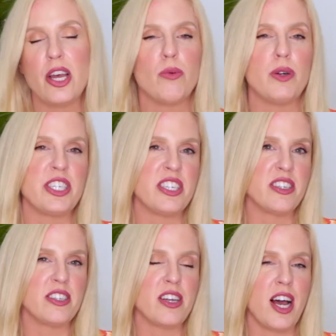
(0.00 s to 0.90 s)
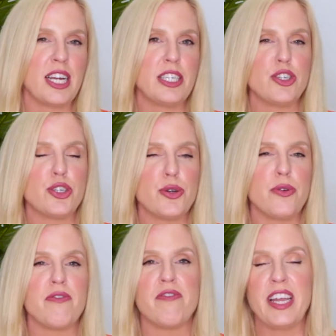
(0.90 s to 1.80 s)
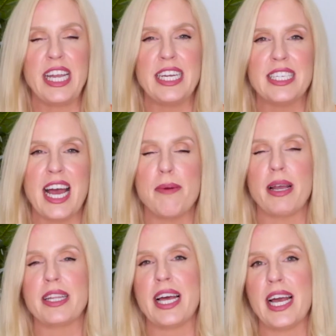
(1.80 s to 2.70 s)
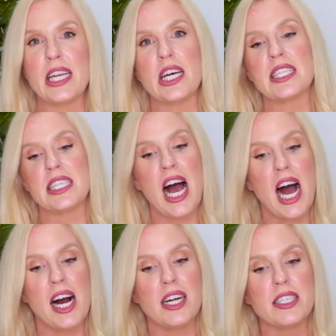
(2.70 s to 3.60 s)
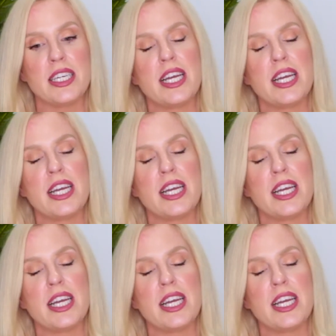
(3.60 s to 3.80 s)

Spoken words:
which is designed to feed and make the hair nice and hard.